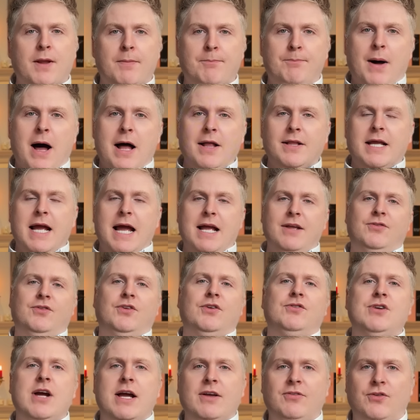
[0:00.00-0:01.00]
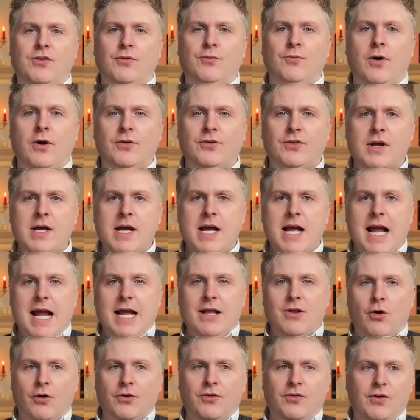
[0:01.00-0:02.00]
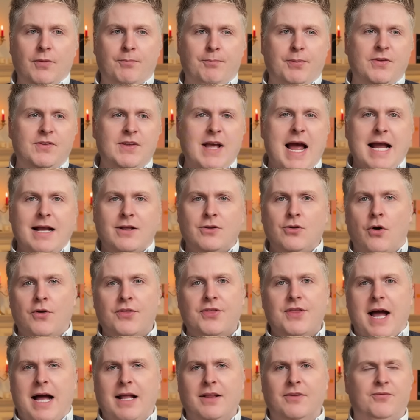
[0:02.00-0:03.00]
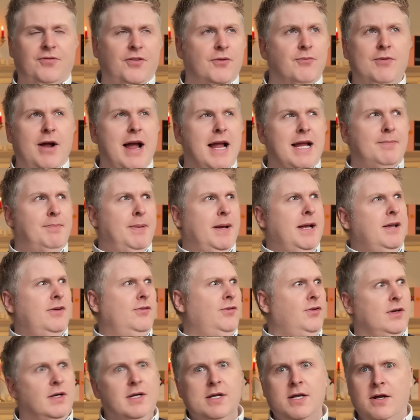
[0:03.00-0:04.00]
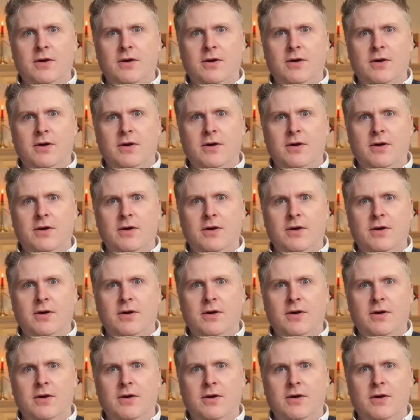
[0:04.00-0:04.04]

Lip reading: Barnier's suggestion was, in order to protect Northern Ireland from rabies,